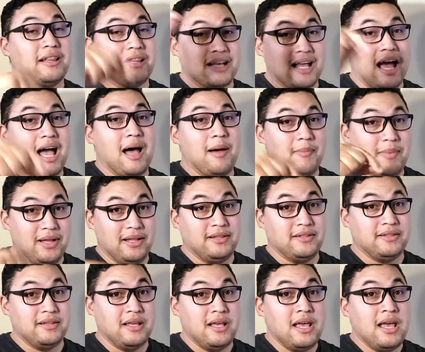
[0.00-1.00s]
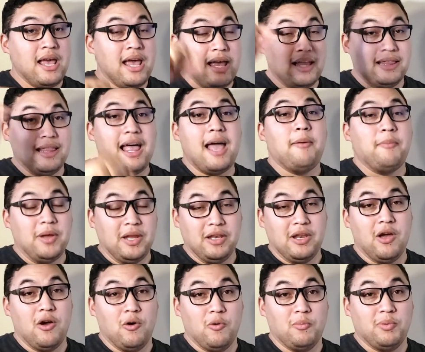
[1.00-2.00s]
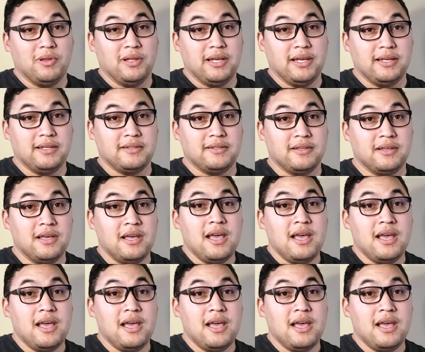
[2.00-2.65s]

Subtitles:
in the comments and let me know, please.